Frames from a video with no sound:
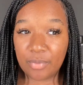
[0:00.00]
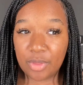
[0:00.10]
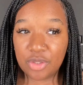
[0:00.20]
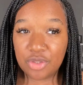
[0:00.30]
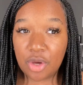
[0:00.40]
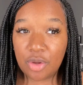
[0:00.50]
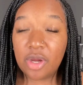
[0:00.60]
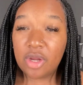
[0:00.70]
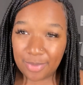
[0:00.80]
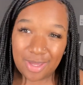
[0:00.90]
So they're
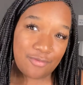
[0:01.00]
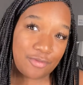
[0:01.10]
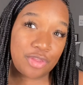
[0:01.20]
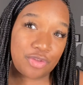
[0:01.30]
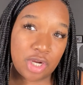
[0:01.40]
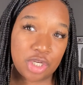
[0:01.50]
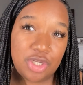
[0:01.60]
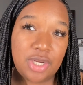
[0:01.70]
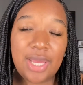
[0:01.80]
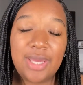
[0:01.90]
gonna be in for 300
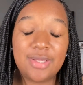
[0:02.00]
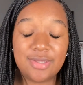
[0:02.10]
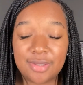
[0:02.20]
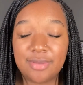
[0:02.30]
days.